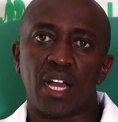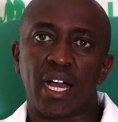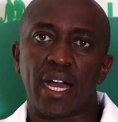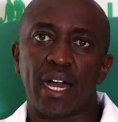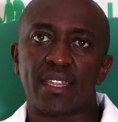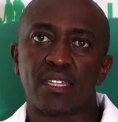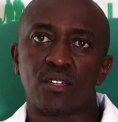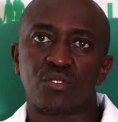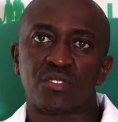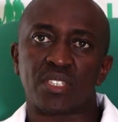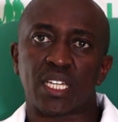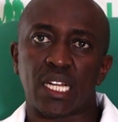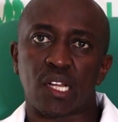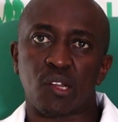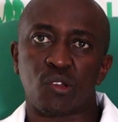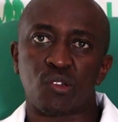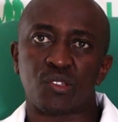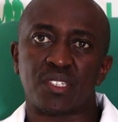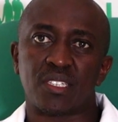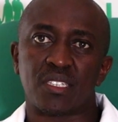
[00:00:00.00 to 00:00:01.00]

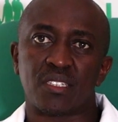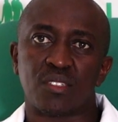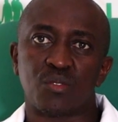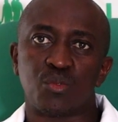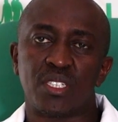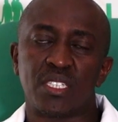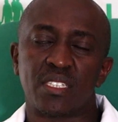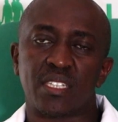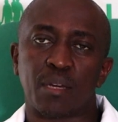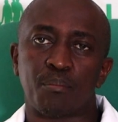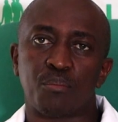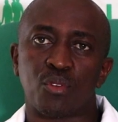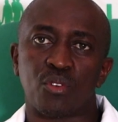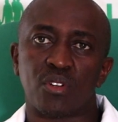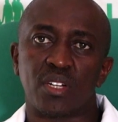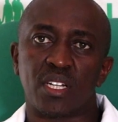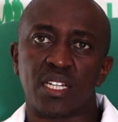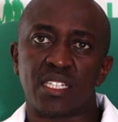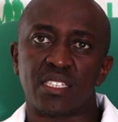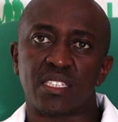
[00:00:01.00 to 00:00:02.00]
atherosclerosis, which is a
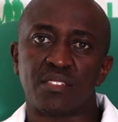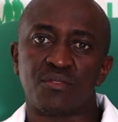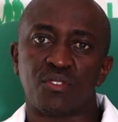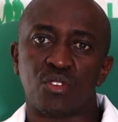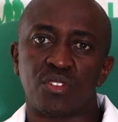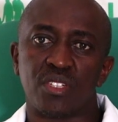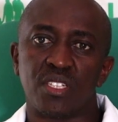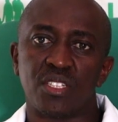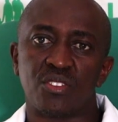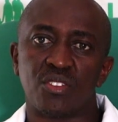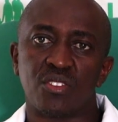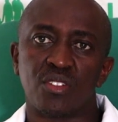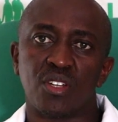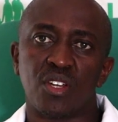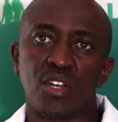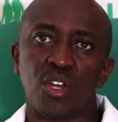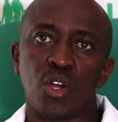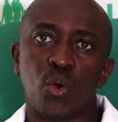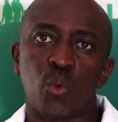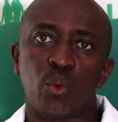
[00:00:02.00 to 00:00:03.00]
progressive
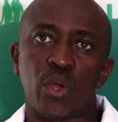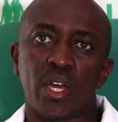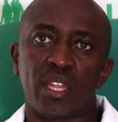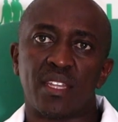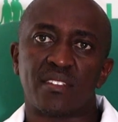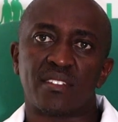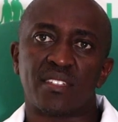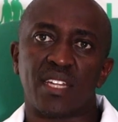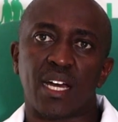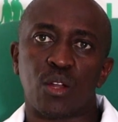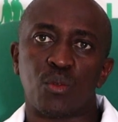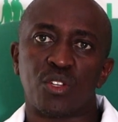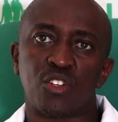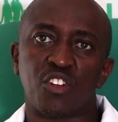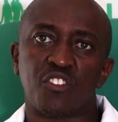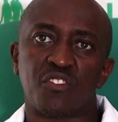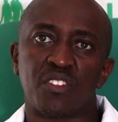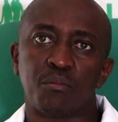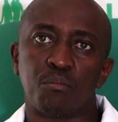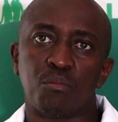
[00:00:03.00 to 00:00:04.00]
condition where there's
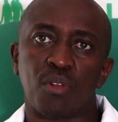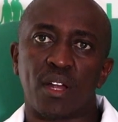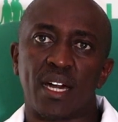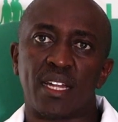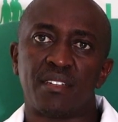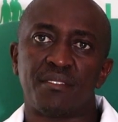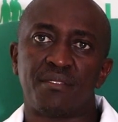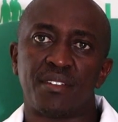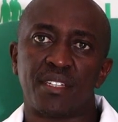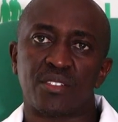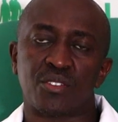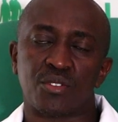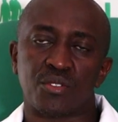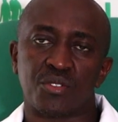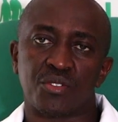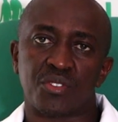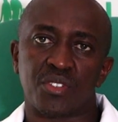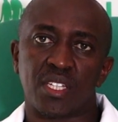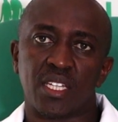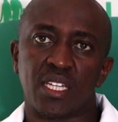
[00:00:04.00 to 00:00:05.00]
narrowing of the blood
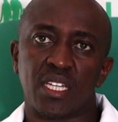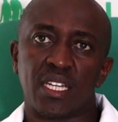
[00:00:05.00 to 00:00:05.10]
vessels,